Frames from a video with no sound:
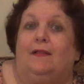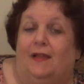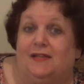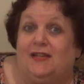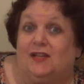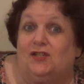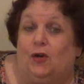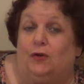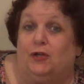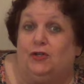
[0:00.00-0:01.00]
Let's get
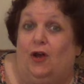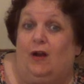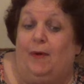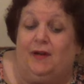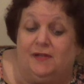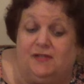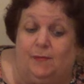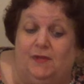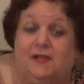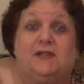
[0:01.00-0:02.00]
started and talk about it. And
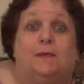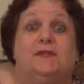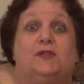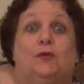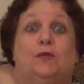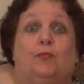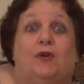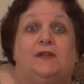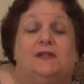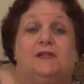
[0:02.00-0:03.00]
some of these I'm still in the
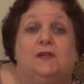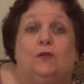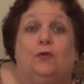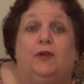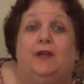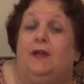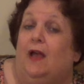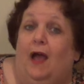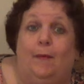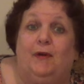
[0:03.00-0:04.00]
process of learning.
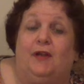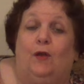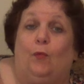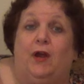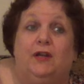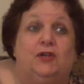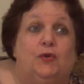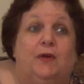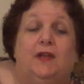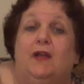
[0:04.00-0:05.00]
I'm going to get right
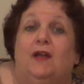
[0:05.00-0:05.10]
into it.